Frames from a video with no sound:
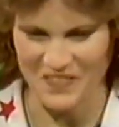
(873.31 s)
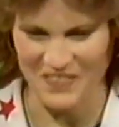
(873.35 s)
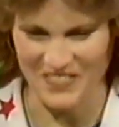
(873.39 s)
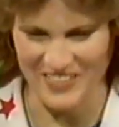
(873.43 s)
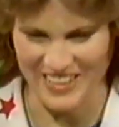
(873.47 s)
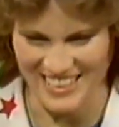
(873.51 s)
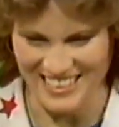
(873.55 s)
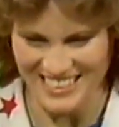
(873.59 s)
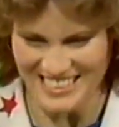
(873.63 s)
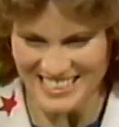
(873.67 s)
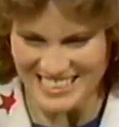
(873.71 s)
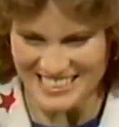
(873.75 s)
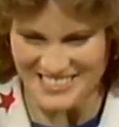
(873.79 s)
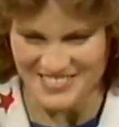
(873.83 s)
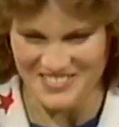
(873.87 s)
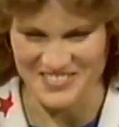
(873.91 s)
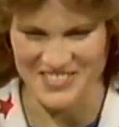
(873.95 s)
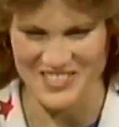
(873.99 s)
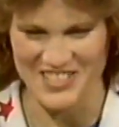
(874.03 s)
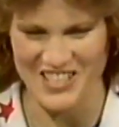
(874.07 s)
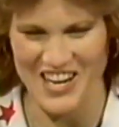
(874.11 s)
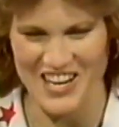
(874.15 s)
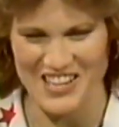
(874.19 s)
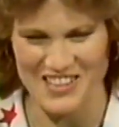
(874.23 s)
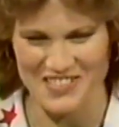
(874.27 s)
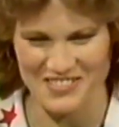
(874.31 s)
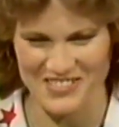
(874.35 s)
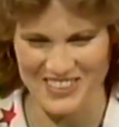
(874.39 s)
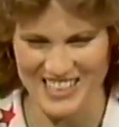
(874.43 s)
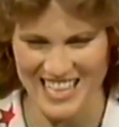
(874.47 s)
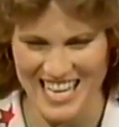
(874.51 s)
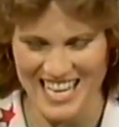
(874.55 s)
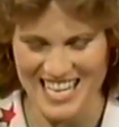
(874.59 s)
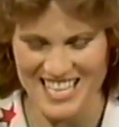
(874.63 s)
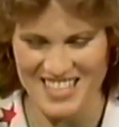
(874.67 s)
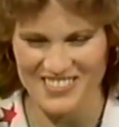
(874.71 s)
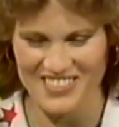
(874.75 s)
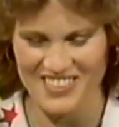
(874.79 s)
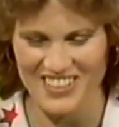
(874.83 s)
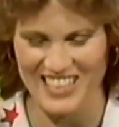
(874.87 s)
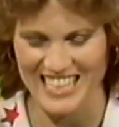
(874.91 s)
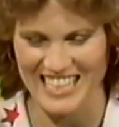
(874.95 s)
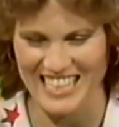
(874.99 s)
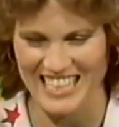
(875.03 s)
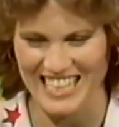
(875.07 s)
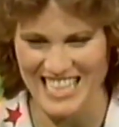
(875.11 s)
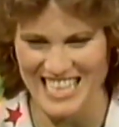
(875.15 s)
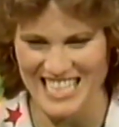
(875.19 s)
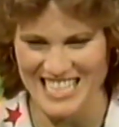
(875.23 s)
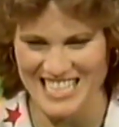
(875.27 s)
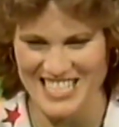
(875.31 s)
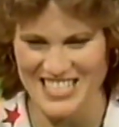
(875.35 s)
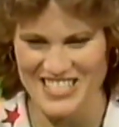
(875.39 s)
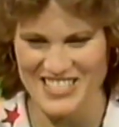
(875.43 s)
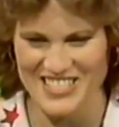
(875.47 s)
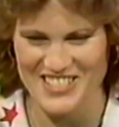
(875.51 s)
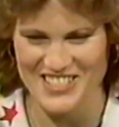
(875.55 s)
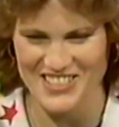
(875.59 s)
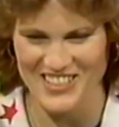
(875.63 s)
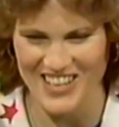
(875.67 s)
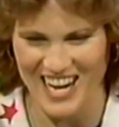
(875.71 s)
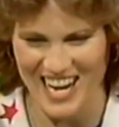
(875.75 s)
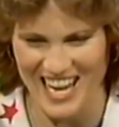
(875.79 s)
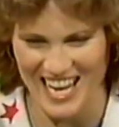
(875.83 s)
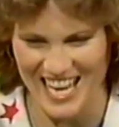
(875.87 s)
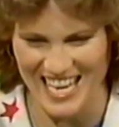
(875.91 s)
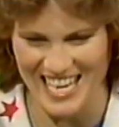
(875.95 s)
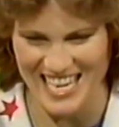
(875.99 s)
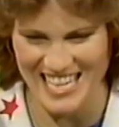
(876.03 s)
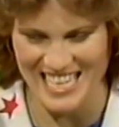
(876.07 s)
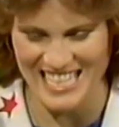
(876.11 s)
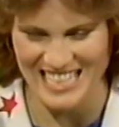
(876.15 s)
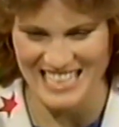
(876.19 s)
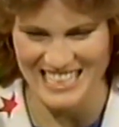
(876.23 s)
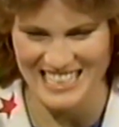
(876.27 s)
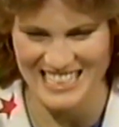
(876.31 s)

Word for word: Well, John a blank, but let's try.